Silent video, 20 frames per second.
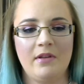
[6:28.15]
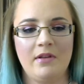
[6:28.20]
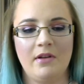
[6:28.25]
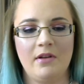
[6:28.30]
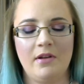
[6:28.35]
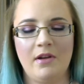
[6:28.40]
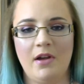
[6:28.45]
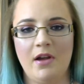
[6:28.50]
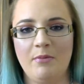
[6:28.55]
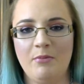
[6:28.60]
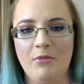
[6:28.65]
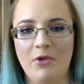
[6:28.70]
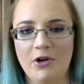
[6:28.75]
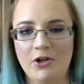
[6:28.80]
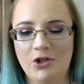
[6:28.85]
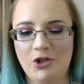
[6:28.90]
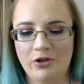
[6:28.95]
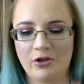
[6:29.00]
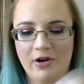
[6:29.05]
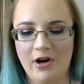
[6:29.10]
uh,
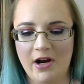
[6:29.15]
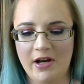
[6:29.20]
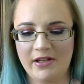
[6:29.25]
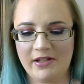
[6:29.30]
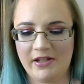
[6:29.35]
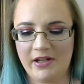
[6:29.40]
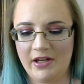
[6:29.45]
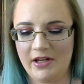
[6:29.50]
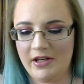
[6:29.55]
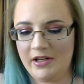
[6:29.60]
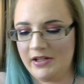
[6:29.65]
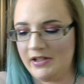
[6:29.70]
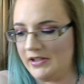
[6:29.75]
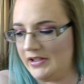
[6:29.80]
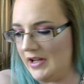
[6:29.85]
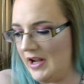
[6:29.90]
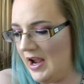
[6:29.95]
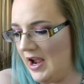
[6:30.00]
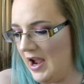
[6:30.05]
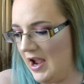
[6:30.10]
moisturizers
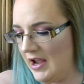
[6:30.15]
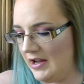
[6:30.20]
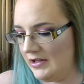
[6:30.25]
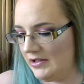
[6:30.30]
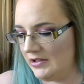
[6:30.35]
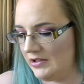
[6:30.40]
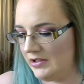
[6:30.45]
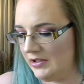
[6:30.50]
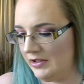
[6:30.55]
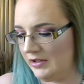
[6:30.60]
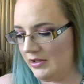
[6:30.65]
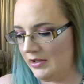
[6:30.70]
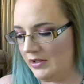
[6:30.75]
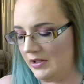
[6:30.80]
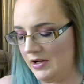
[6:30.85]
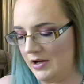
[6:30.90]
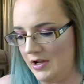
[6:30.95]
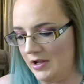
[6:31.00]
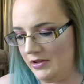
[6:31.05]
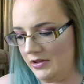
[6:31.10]
and
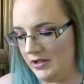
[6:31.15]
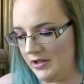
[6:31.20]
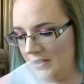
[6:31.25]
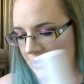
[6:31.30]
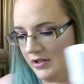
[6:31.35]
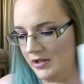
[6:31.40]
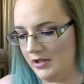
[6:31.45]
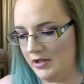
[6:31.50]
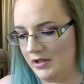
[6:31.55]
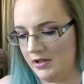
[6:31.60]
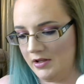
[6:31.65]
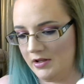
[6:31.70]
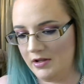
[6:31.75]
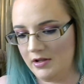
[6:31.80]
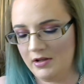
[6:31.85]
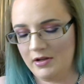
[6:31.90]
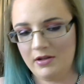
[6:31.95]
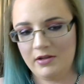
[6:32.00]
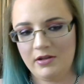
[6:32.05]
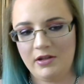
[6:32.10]
uh, the
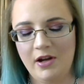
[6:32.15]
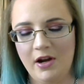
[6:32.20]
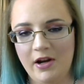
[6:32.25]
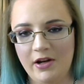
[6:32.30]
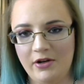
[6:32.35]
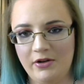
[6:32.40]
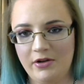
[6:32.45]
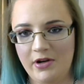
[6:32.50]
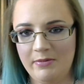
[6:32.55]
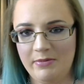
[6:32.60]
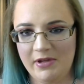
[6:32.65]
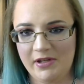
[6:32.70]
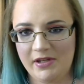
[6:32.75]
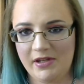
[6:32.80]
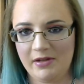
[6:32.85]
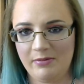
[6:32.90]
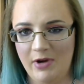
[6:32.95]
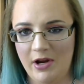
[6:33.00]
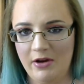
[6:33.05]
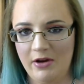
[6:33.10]
the eye cream this
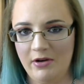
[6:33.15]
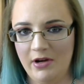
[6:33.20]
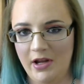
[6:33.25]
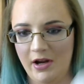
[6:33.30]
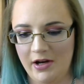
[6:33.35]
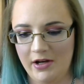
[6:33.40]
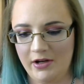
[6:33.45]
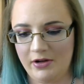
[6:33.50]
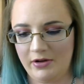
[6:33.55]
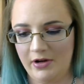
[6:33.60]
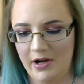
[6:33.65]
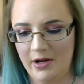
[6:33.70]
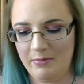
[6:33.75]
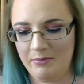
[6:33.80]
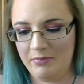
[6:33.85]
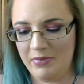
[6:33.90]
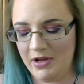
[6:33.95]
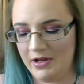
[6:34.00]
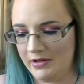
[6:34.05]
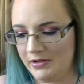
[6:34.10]
is my only eye cream
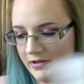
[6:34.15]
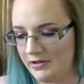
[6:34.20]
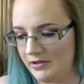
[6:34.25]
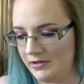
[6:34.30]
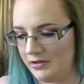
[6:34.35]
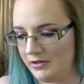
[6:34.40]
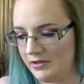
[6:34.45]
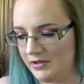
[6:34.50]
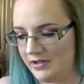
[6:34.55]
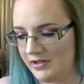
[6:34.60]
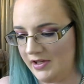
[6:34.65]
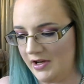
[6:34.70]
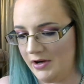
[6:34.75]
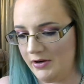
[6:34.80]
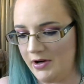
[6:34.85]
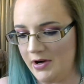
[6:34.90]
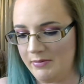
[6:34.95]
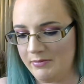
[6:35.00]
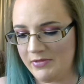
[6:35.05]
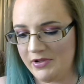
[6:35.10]
but
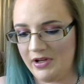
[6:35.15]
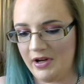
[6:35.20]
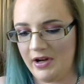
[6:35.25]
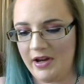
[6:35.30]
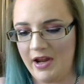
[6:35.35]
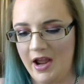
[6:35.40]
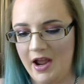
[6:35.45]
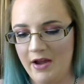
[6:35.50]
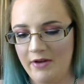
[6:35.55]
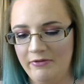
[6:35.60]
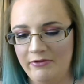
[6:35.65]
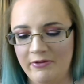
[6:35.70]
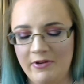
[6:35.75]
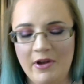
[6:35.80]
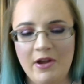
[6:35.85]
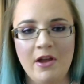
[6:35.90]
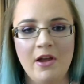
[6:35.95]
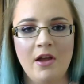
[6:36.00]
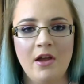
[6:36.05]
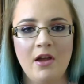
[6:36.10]
serums I have
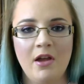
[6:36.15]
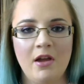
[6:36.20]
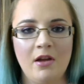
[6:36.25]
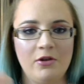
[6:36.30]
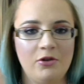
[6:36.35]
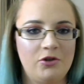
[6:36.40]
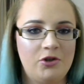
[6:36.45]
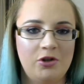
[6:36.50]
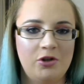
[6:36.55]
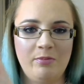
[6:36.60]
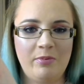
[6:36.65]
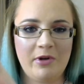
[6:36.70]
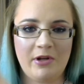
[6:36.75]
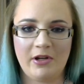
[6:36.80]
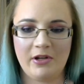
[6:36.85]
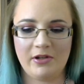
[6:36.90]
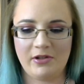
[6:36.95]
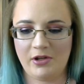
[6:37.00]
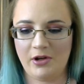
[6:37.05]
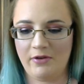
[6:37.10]

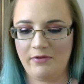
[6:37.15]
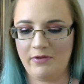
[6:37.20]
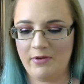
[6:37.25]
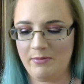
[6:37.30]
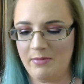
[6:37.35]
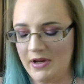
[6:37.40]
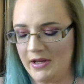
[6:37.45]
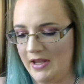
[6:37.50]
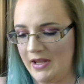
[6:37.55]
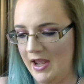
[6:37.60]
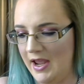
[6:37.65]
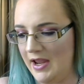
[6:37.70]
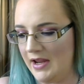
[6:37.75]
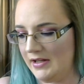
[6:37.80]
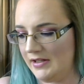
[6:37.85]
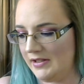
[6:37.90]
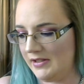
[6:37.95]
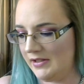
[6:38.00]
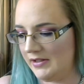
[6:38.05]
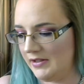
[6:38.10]
duplicates of in my
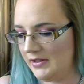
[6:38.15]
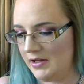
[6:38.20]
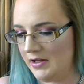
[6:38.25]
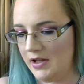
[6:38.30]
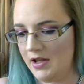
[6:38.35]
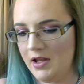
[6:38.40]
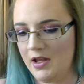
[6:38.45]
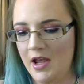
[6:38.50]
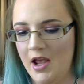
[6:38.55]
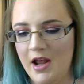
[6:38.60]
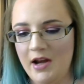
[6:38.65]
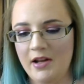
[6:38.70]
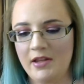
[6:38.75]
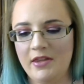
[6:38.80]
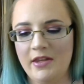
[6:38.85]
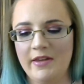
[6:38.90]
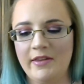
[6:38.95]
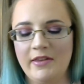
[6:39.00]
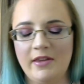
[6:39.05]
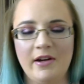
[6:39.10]
case.
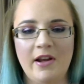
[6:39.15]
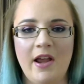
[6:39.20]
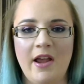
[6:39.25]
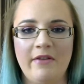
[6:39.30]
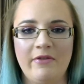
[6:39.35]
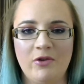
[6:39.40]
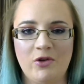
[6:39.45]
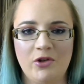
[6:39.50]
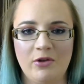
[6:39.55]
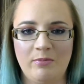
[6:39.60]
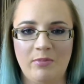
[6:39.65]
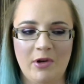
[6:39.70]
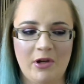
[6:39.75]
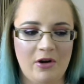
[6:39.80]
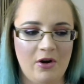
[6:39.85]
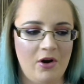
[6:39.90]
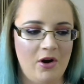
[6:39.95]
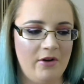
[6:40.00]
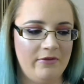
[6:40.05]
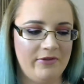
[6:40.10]
Anything that I have a
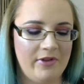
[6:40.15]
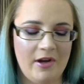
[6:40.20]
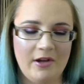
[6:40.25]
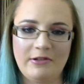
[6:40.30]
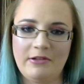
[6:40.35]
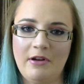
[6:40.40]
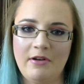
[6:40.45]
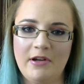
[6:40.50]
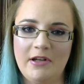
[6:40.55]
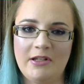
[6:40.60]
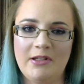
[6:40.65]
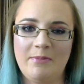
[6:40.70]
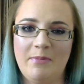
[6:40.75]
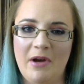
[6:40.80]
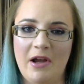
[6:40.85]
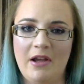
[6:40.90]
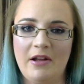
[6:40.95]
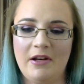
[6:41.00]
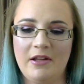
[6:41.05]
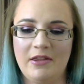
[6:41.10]
duplicate of that I don't need to
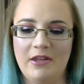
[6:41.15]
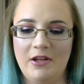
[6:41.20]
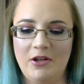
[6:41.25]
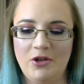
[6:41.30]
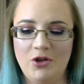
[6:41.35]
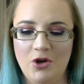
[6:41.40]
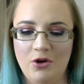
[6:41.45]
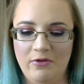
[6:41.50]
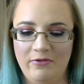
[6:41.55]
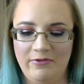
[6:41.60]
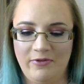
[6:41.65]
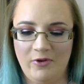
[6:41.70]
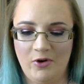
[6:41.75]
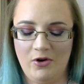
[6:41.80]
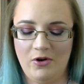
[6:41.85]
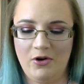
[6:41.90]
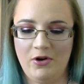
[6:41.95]
buy anything new for,